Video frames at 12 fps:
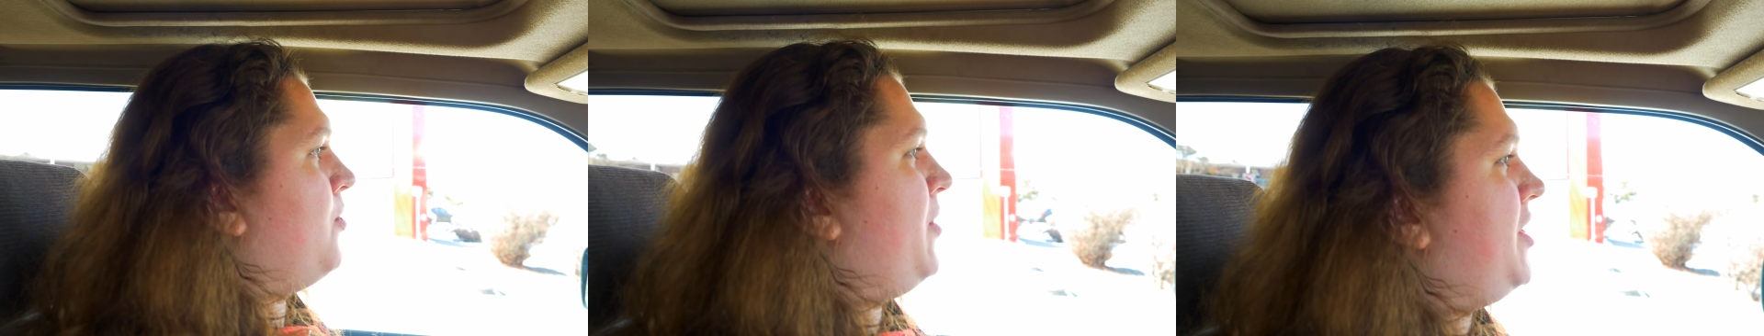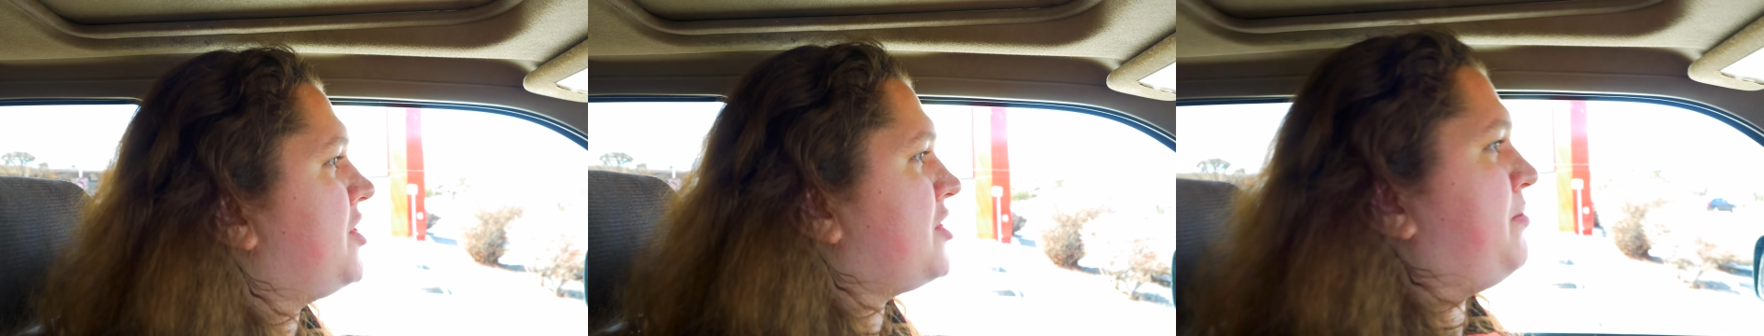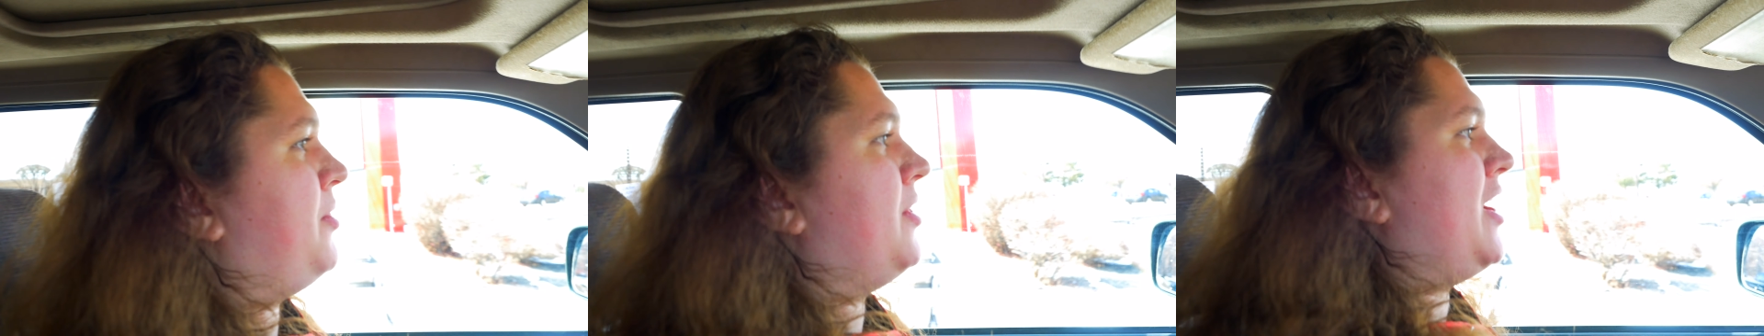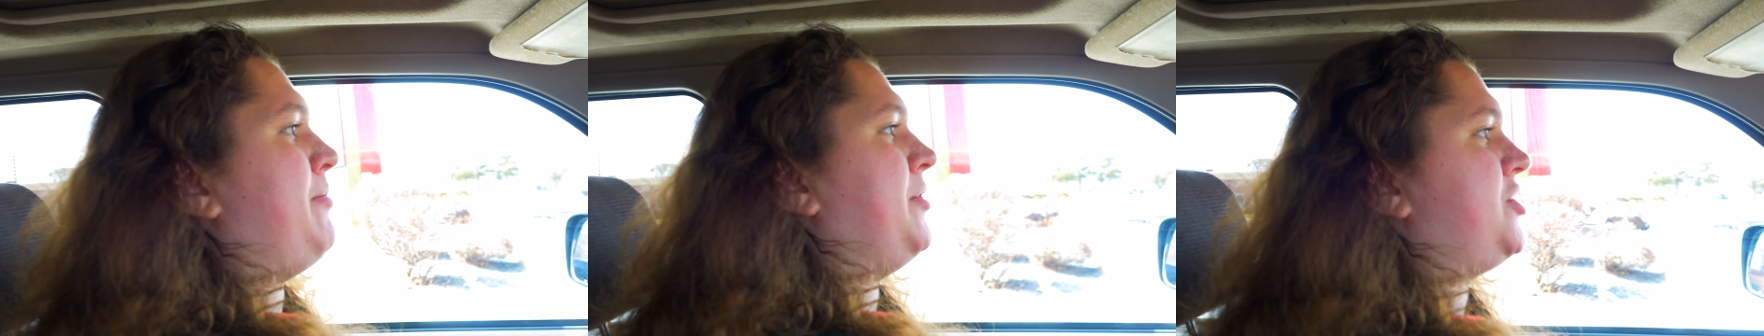we just pulled
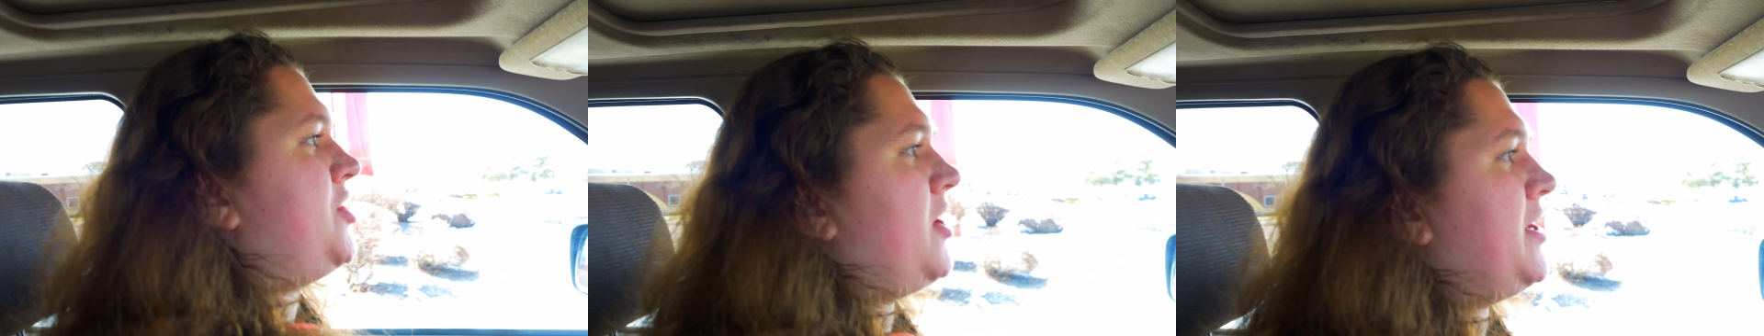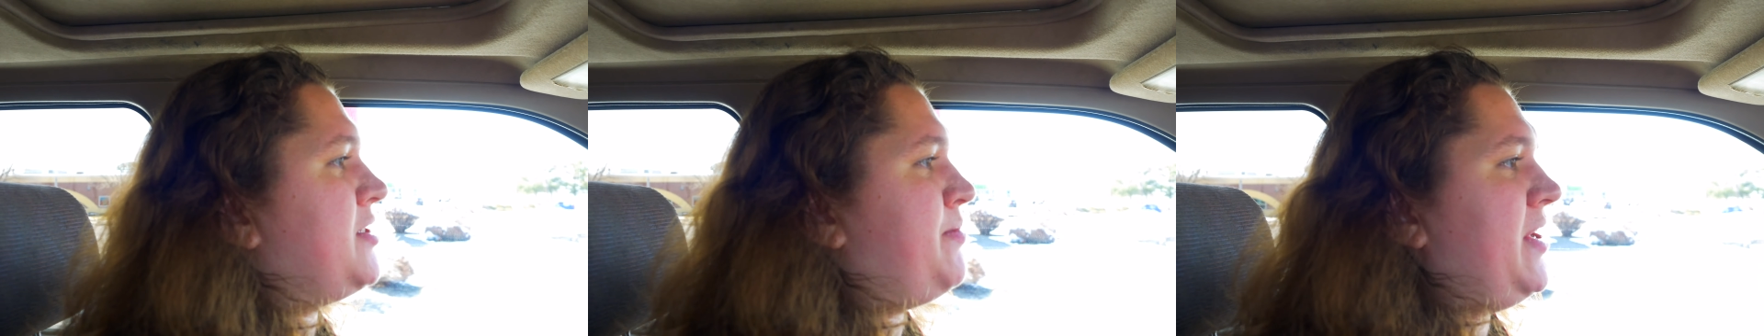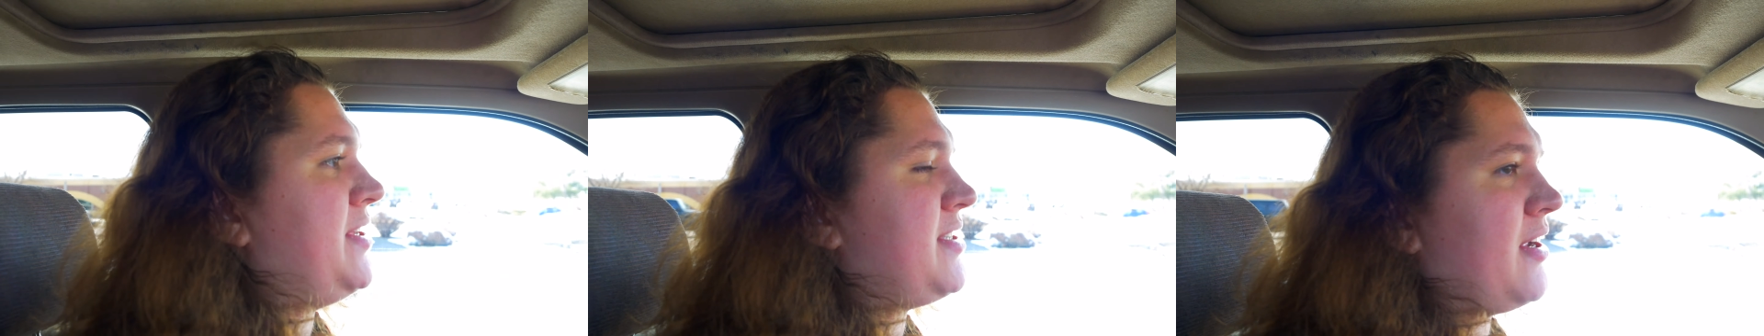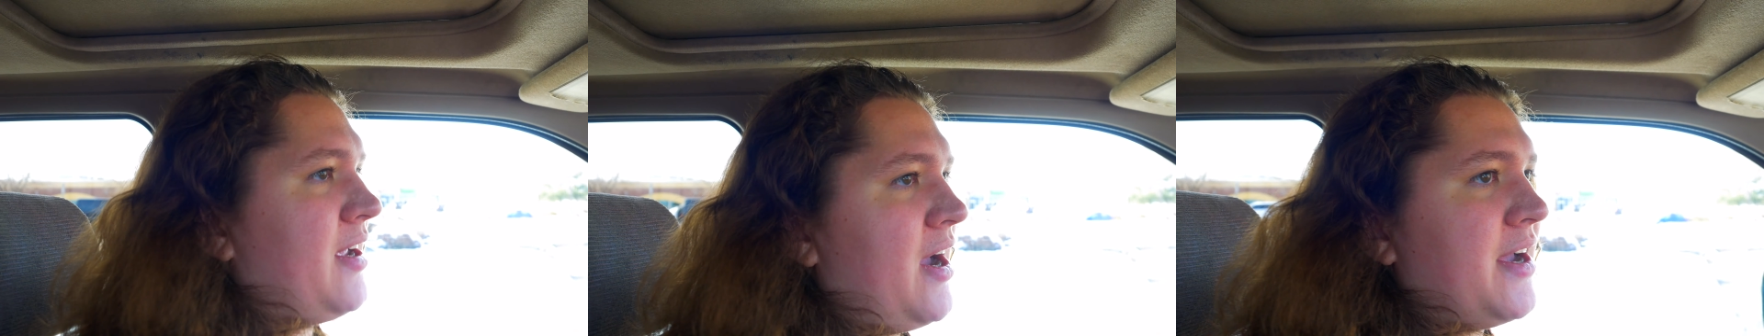up at Johnny's
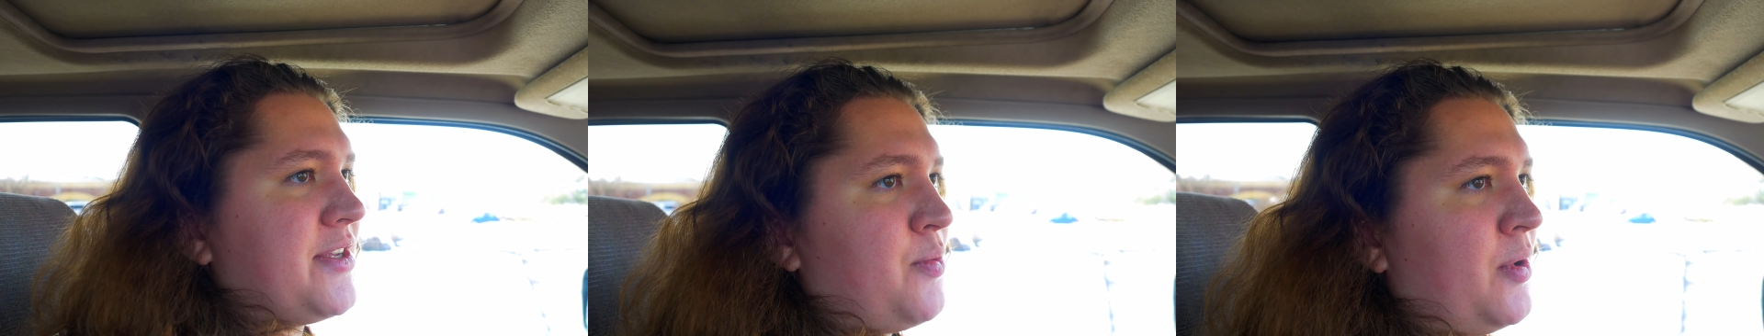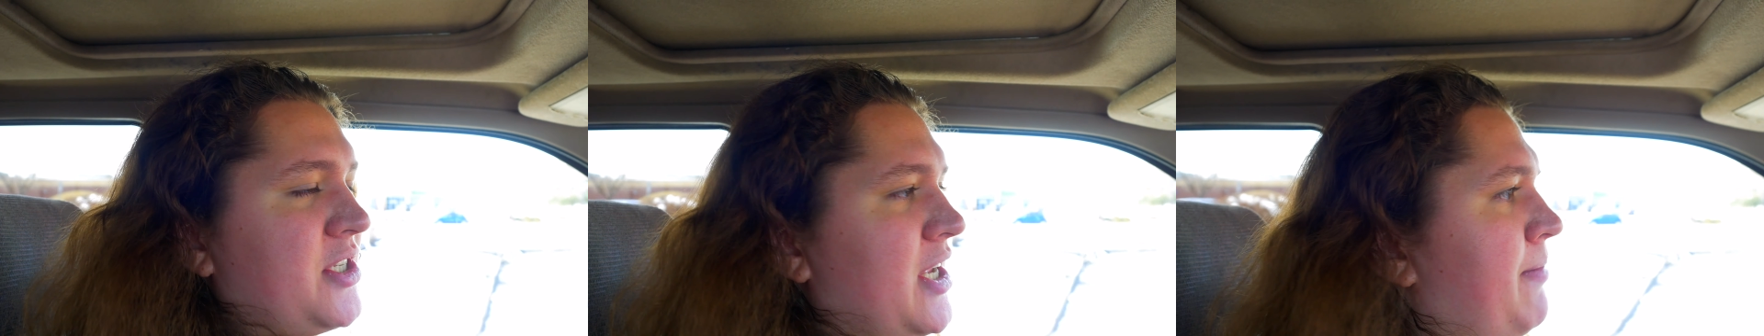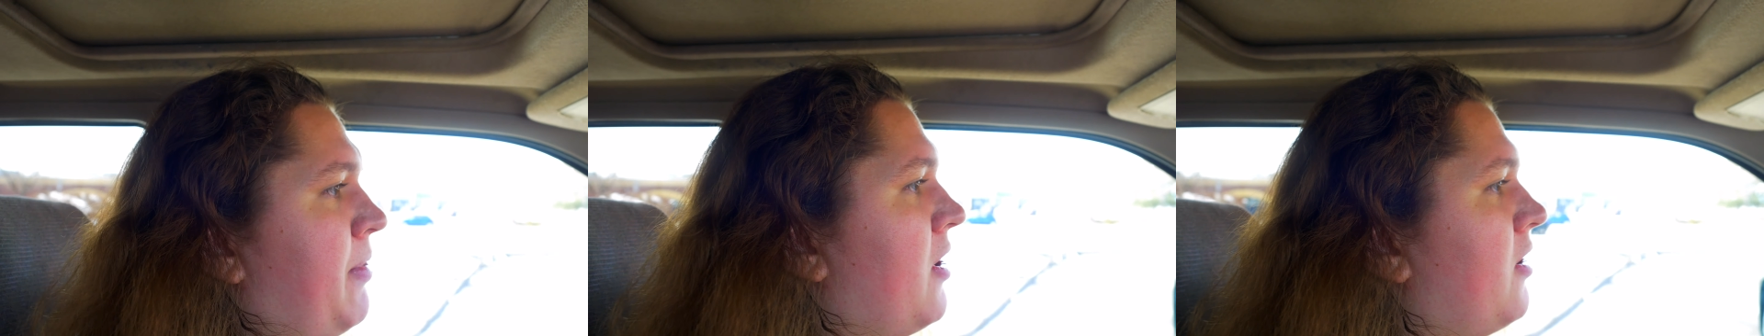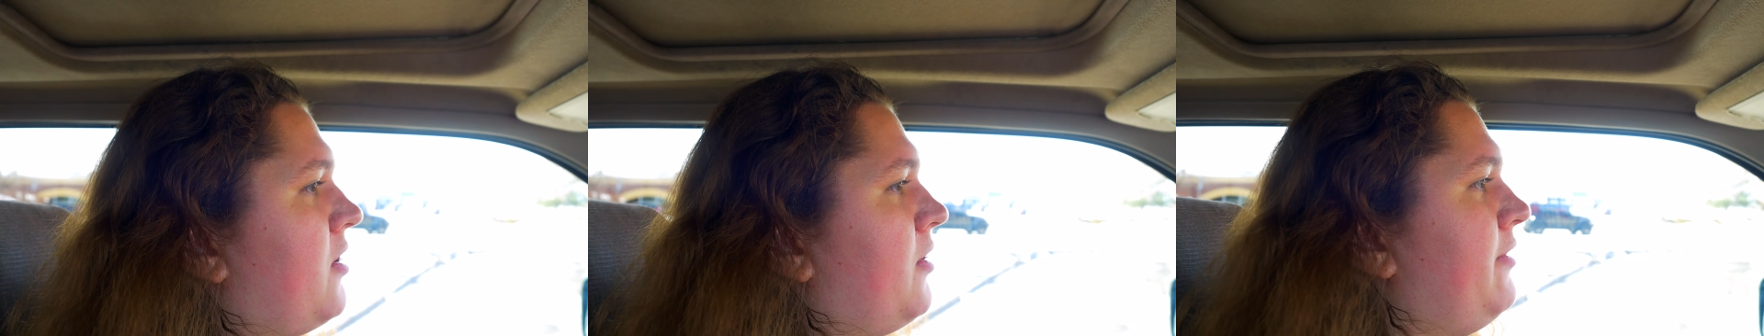Pizza, guys. Once I
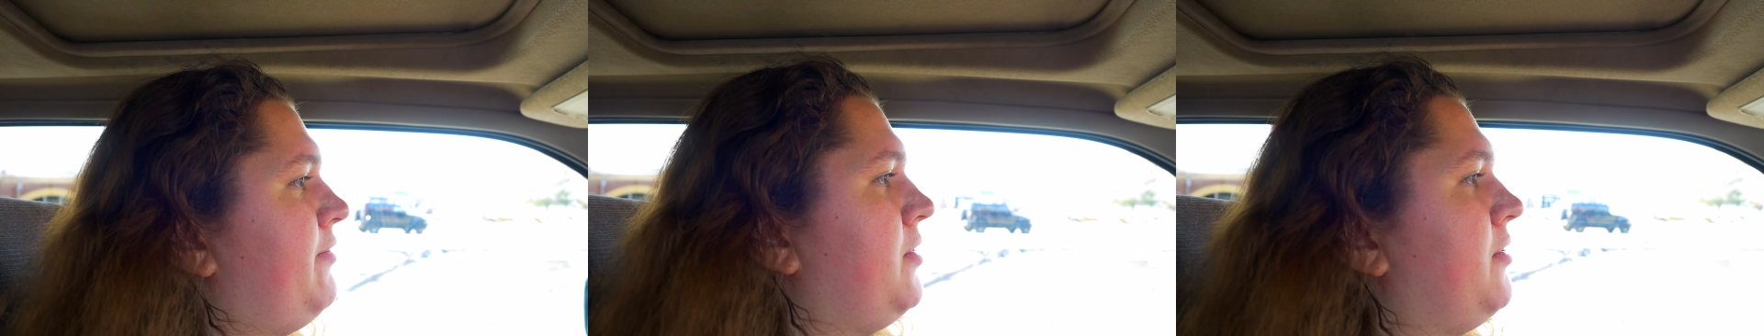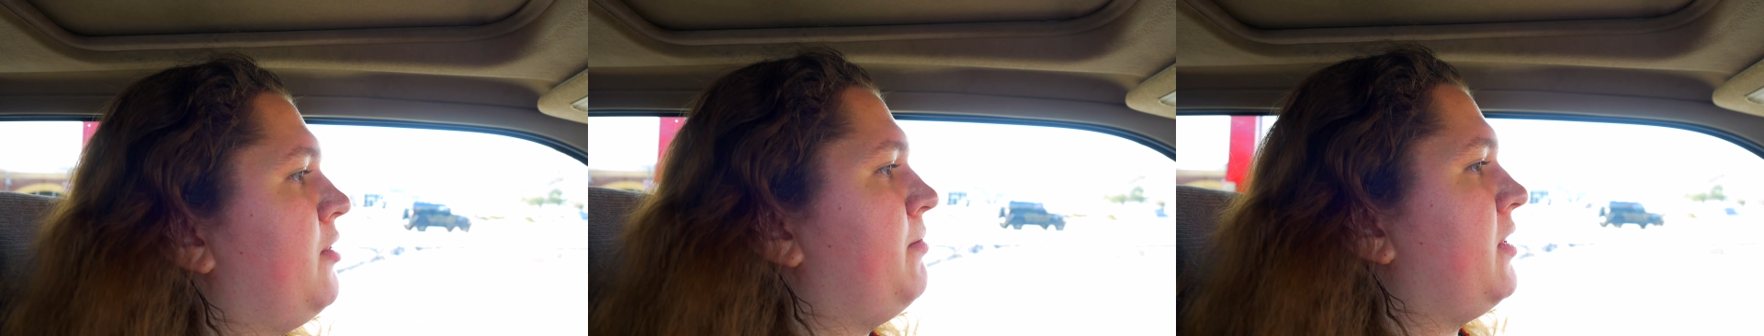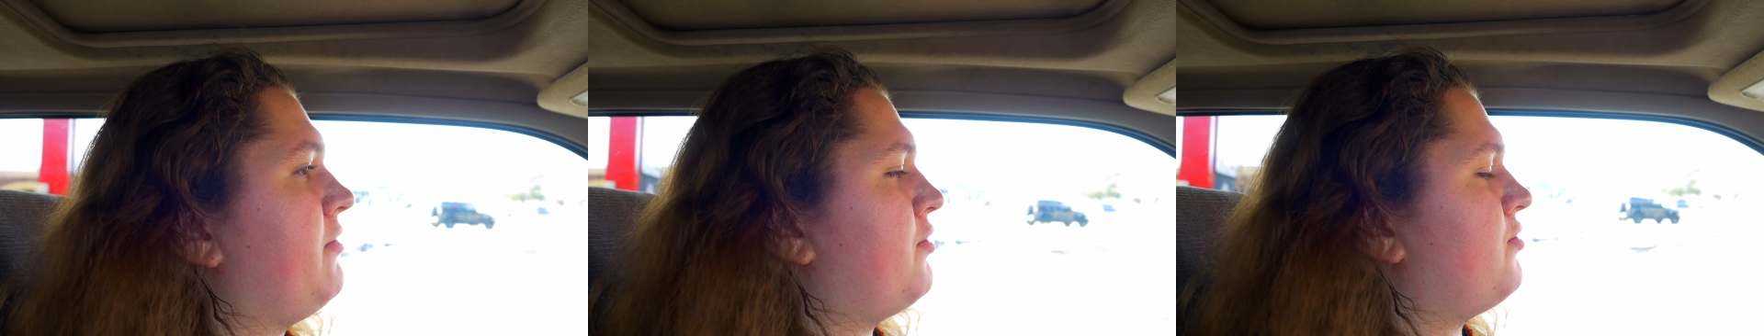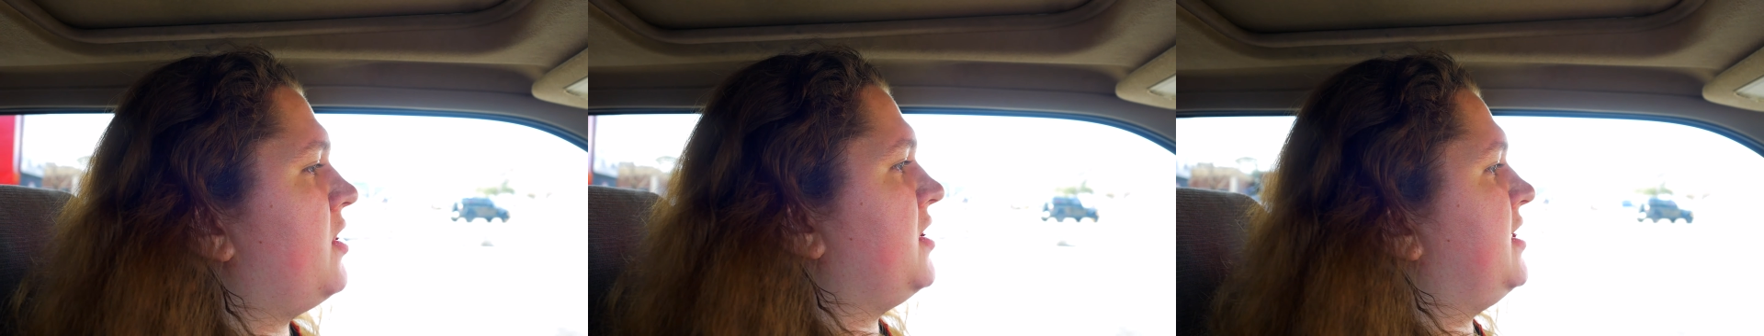park, I'll give you a little bit of a
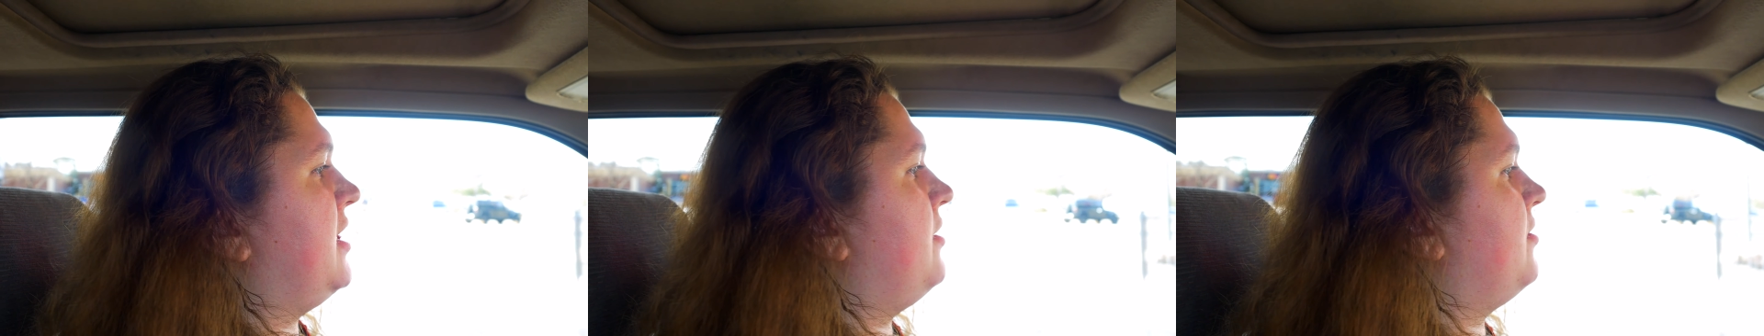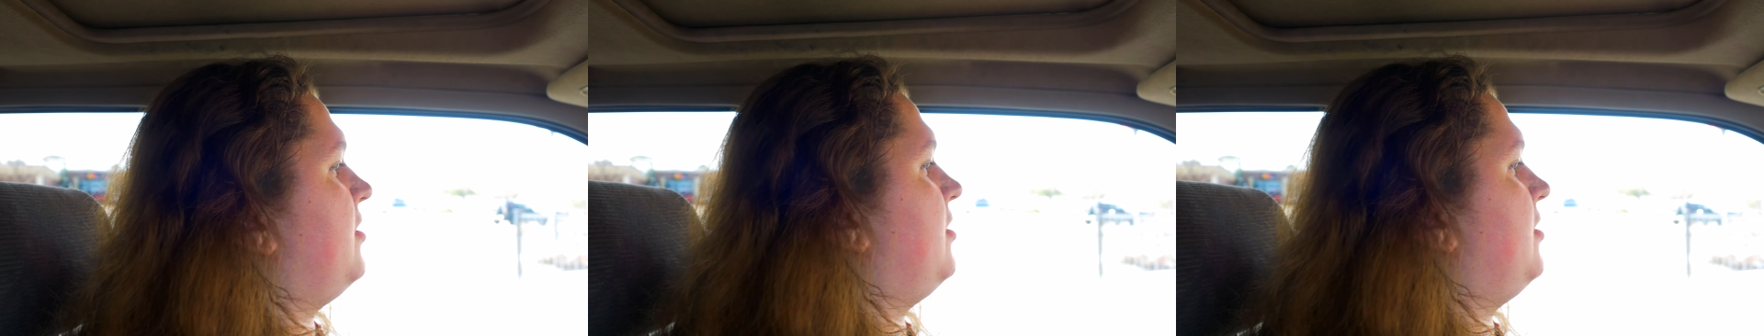rundown